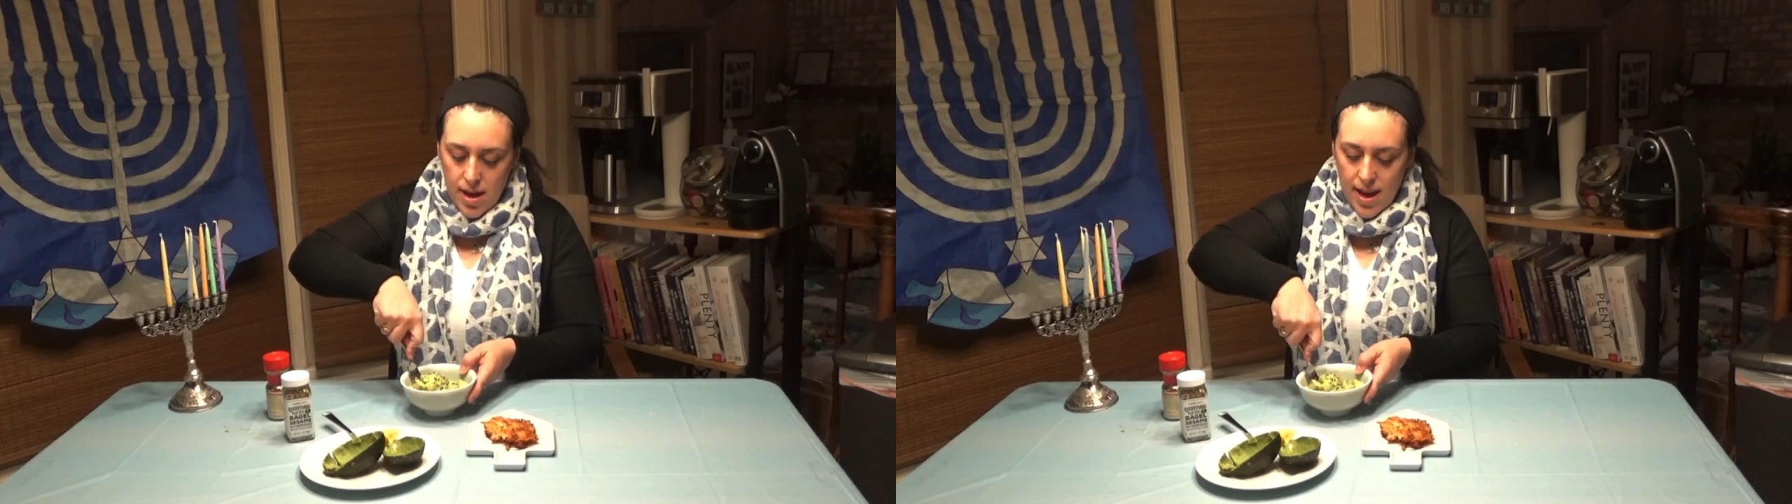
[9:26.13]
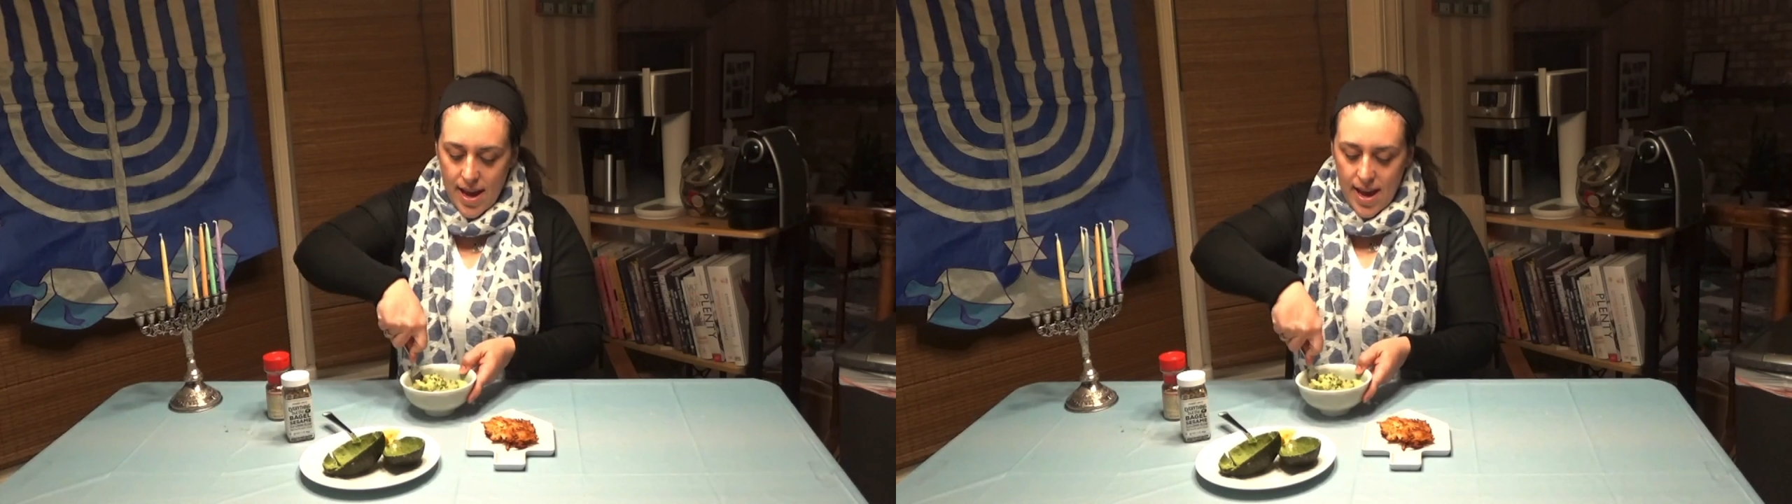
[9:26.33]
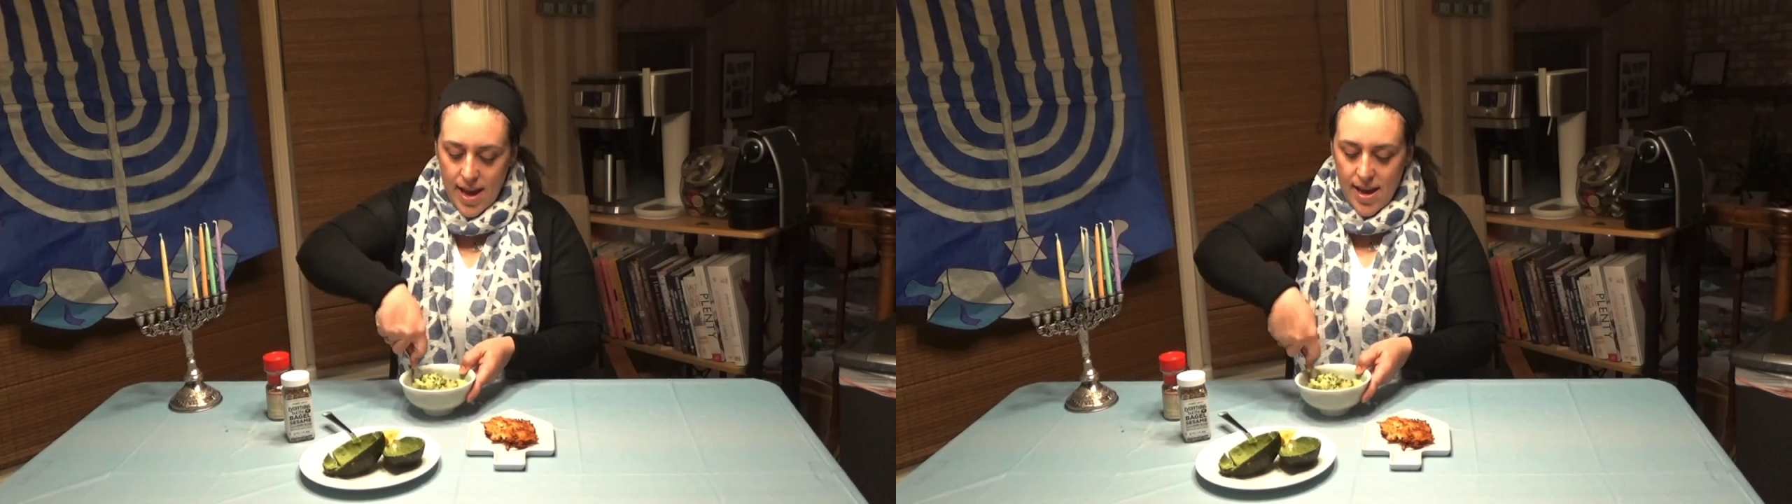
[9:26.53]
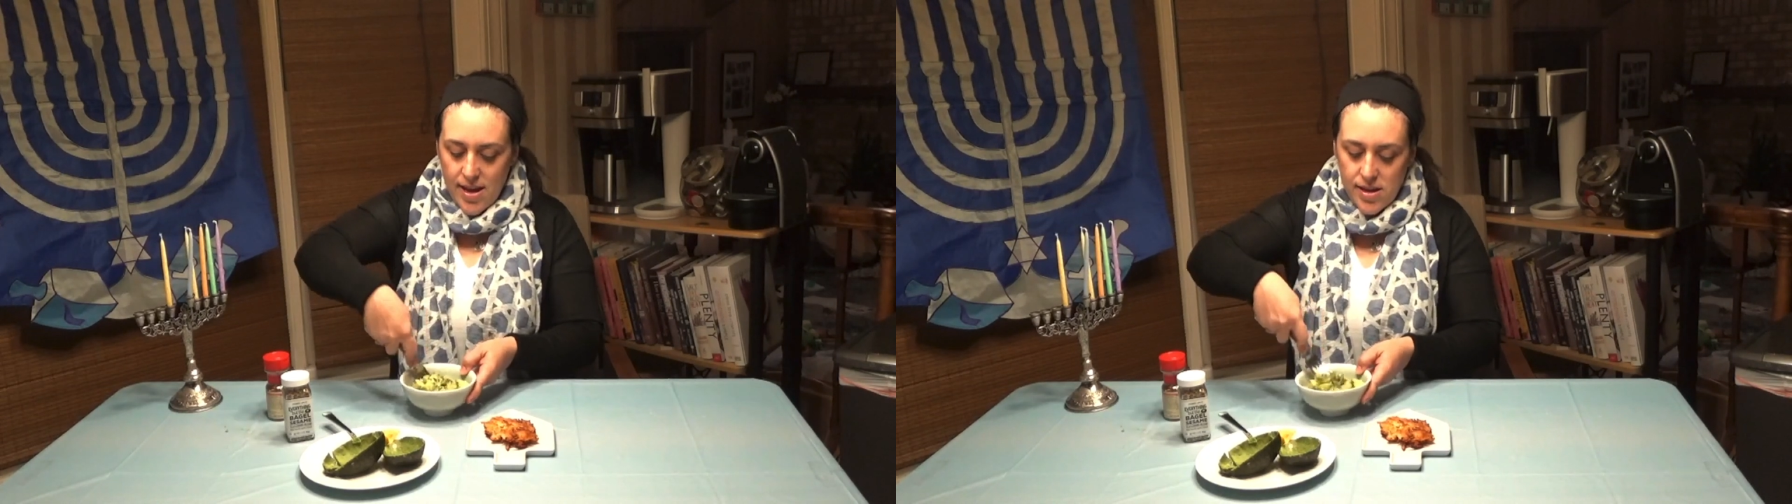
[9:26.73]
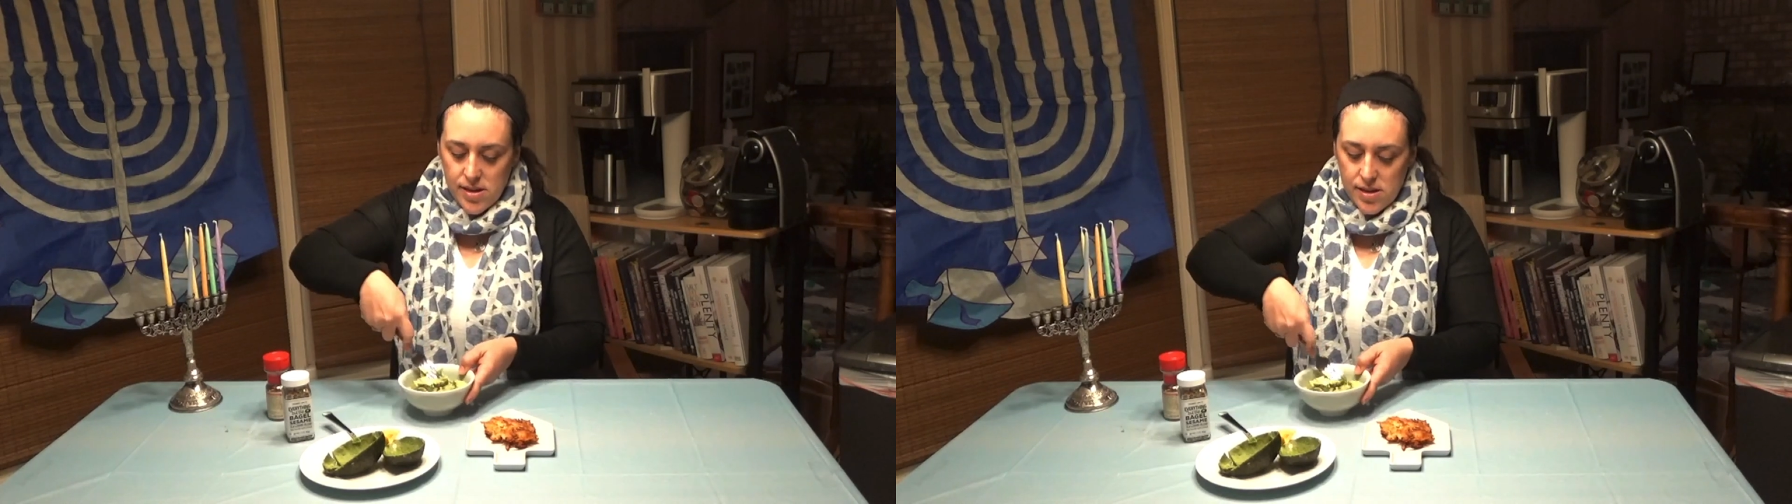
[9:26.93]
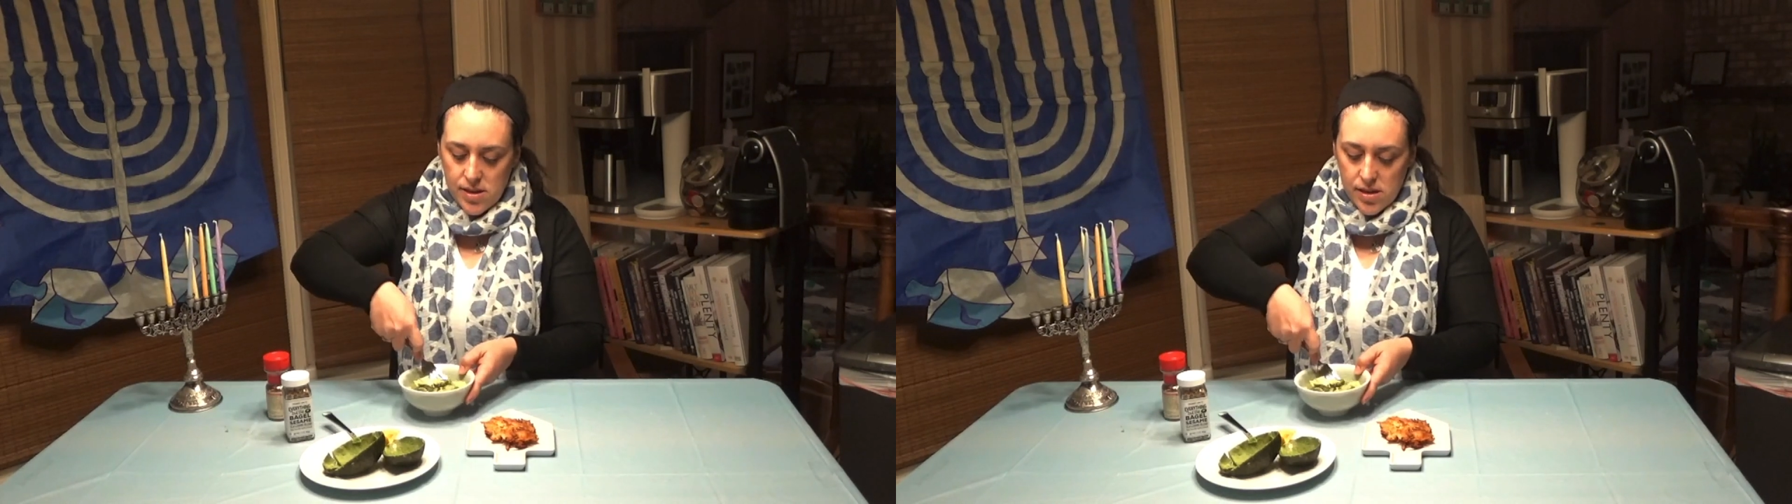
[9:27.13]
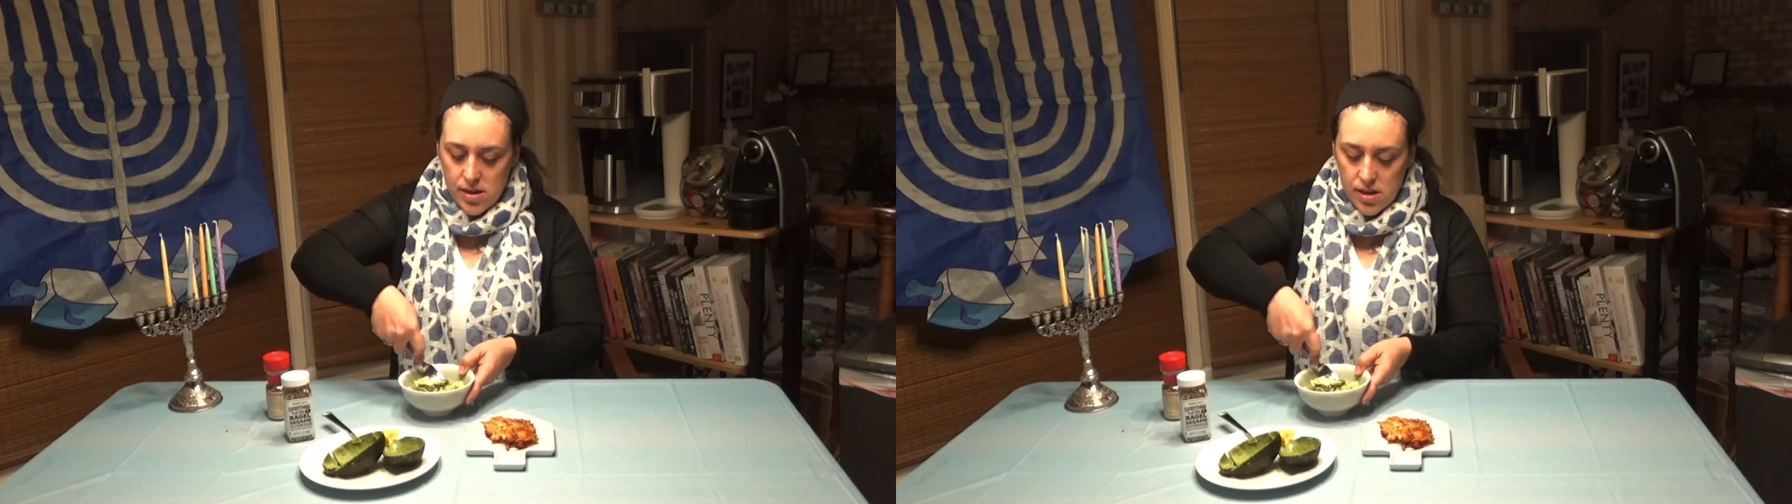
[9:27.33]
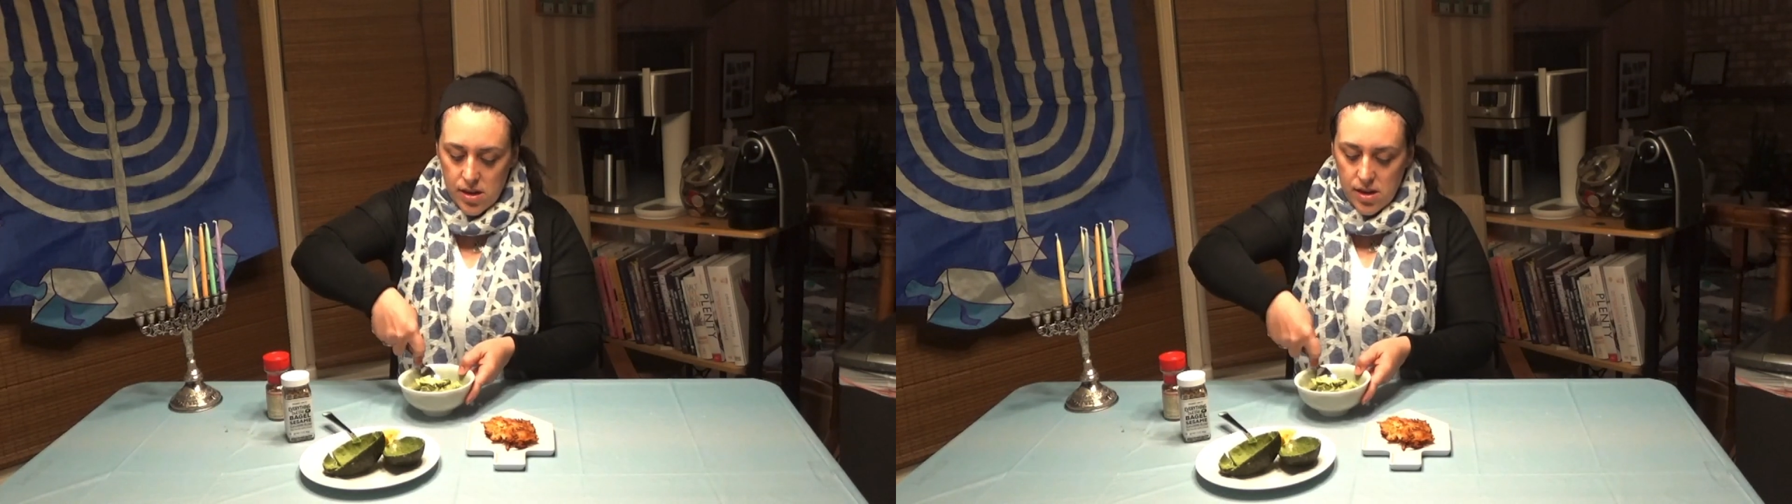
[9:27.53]
and
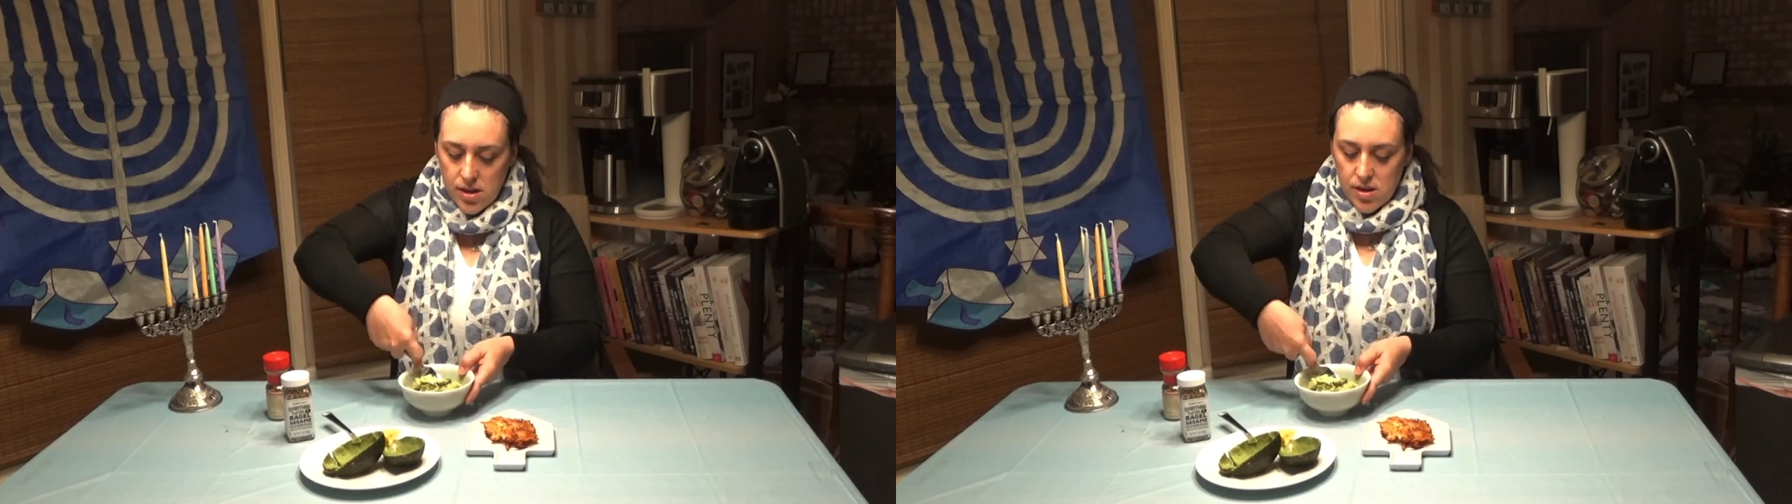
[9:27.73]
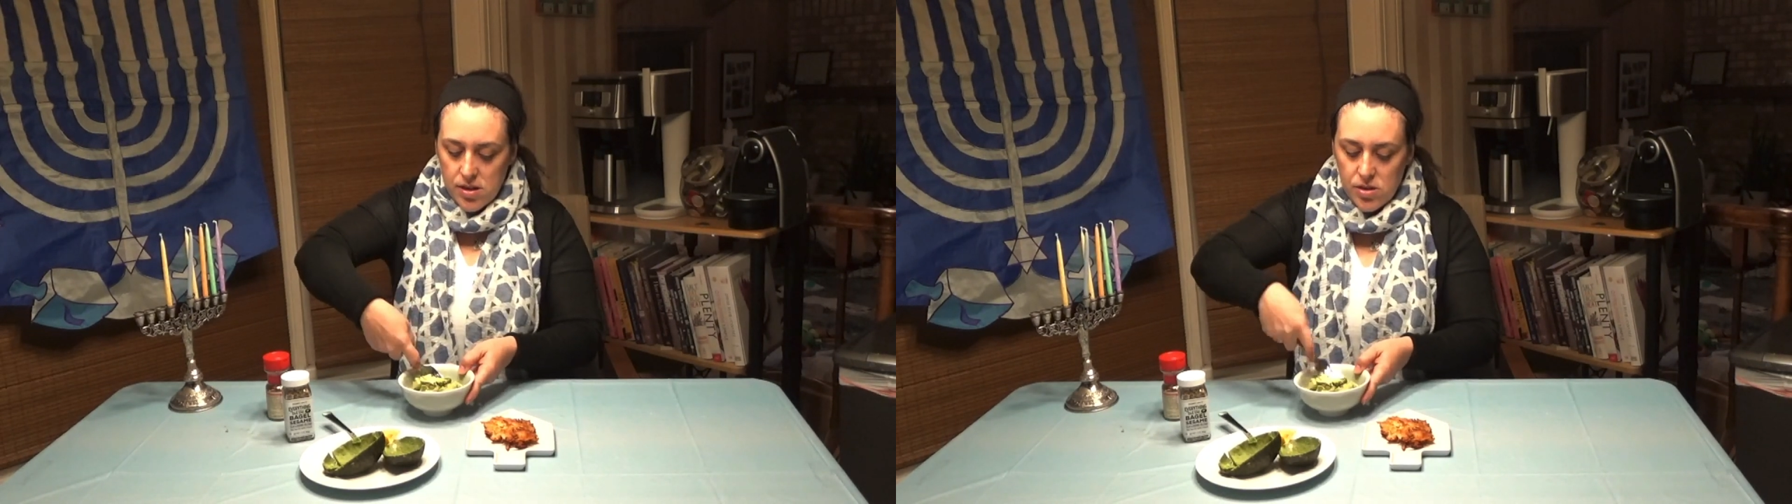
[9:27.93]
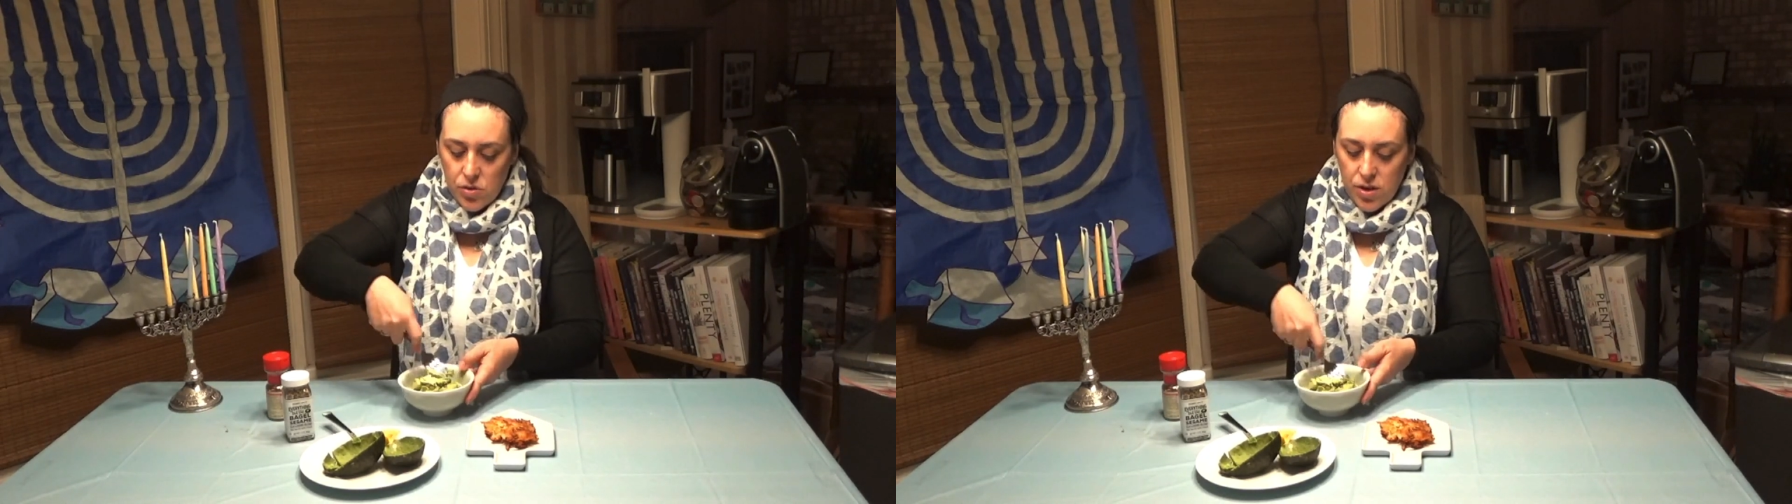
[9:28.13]
soon